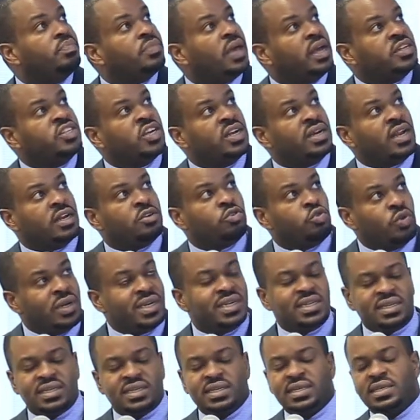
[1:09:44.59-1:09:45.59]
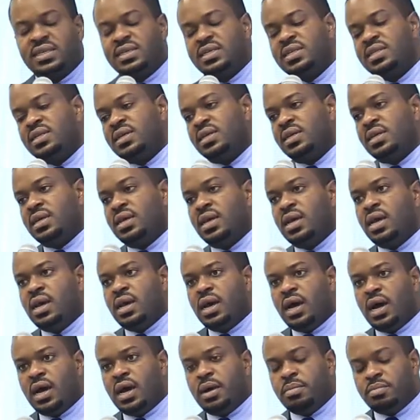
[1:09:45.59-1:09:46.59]
Agenda
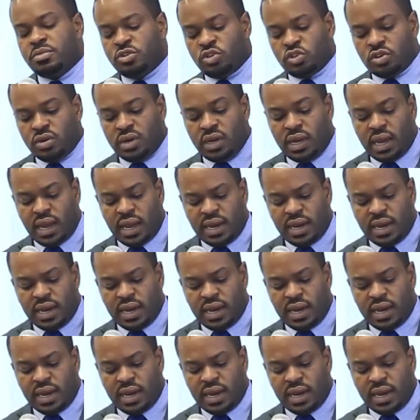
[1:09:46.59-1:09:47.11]
2063,